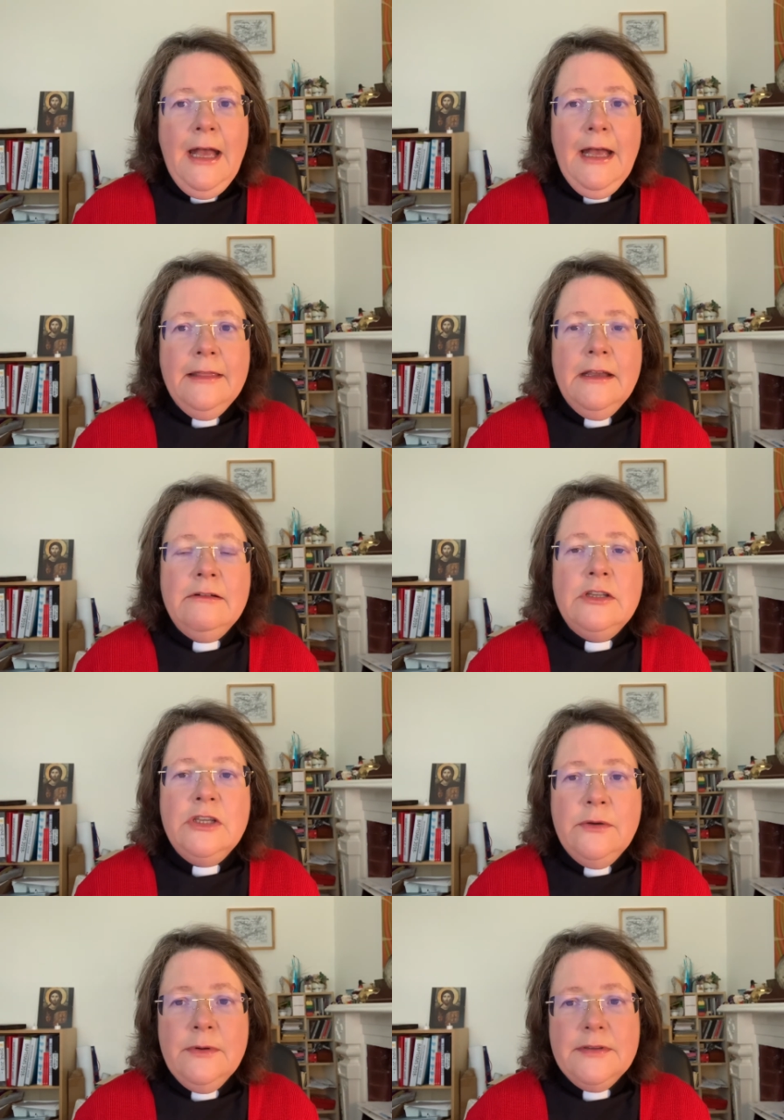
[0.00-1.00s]
And there are
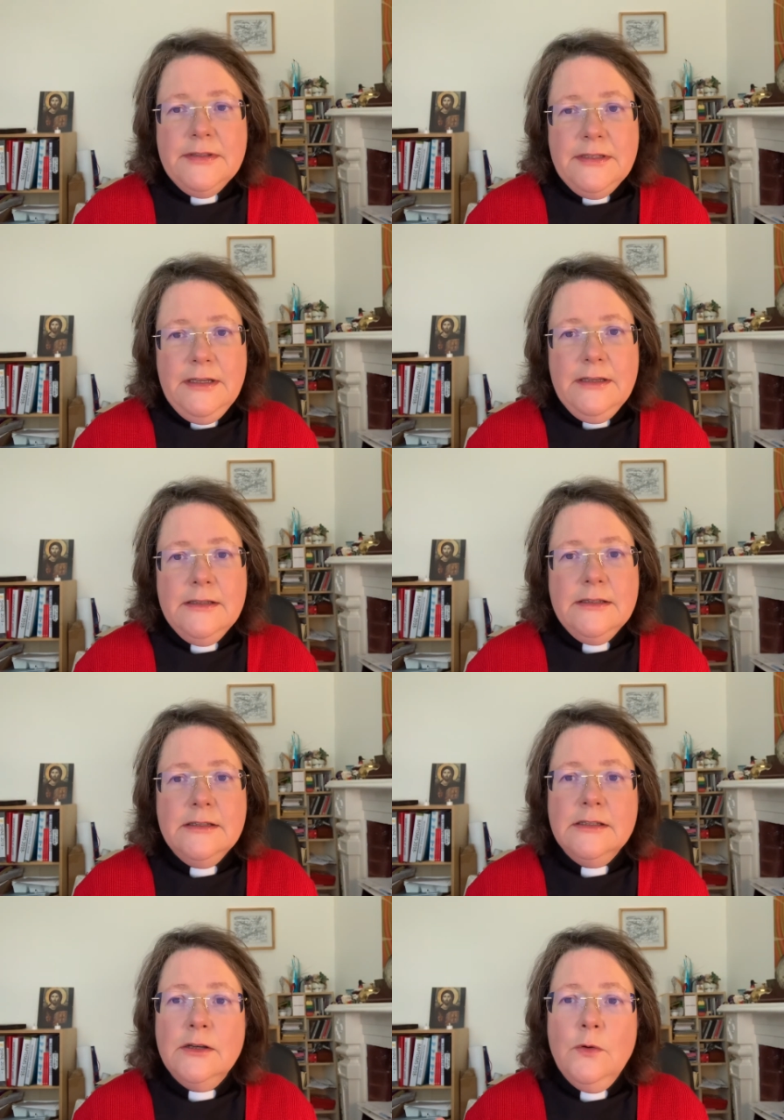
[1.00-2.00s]

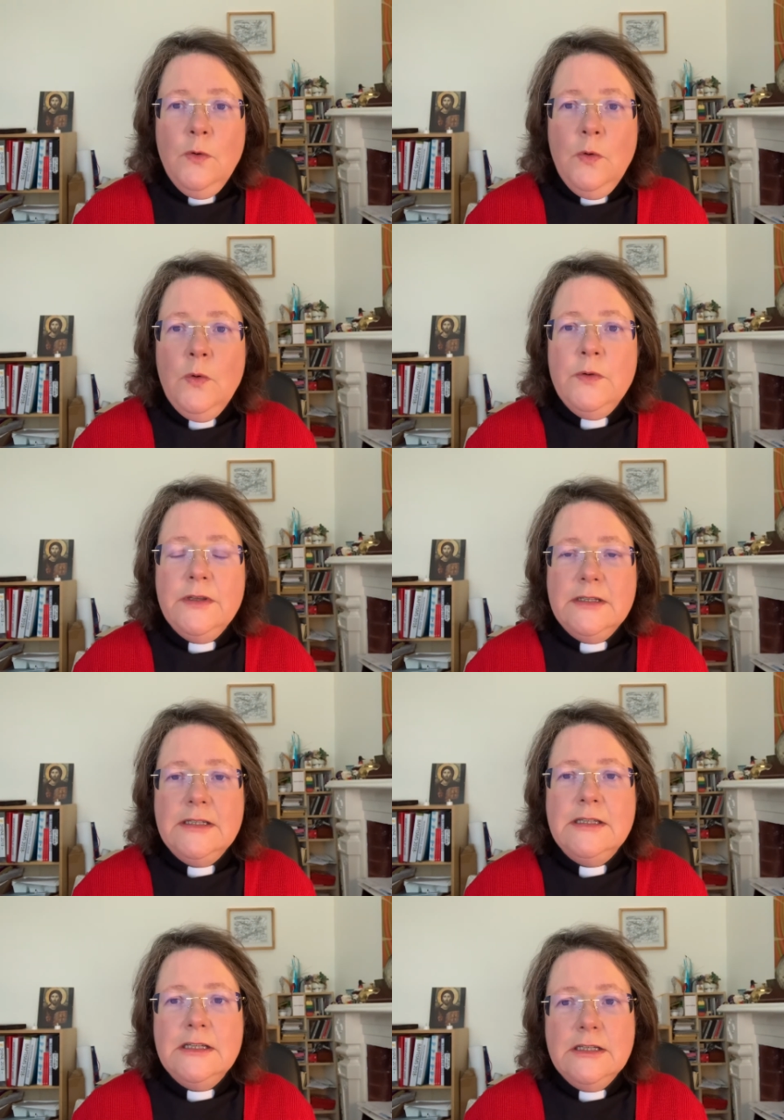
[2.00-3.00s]
nuances to all the
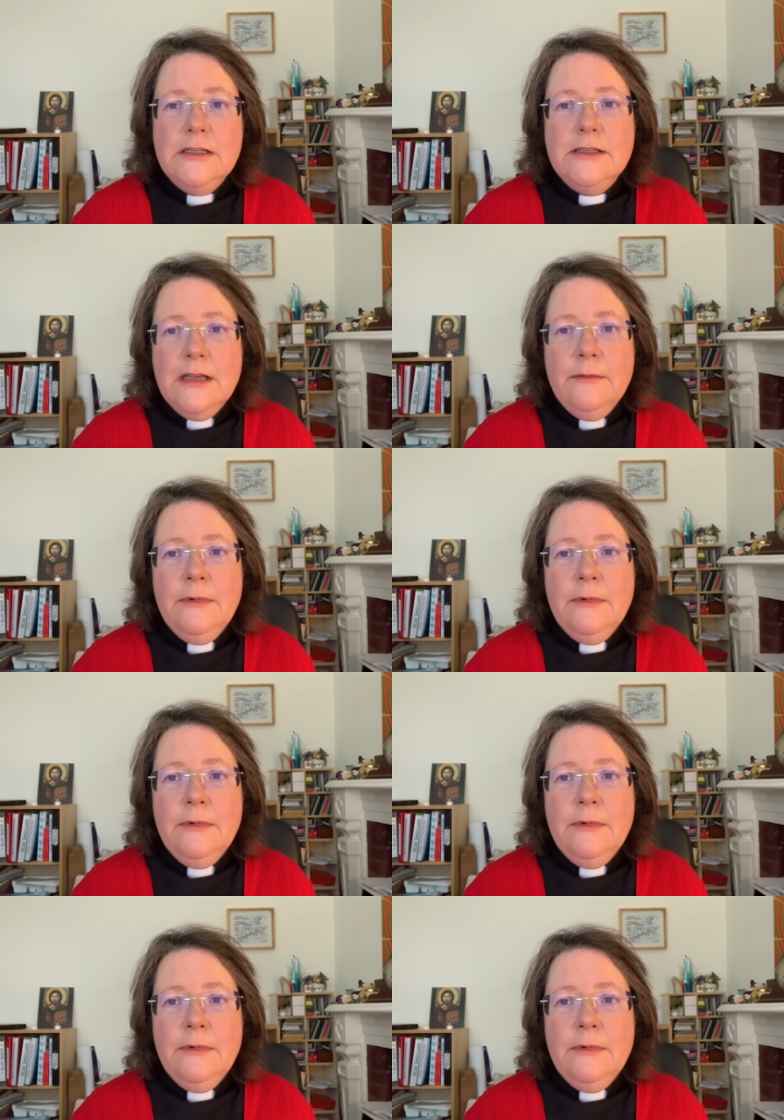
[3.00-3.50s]
decisions that we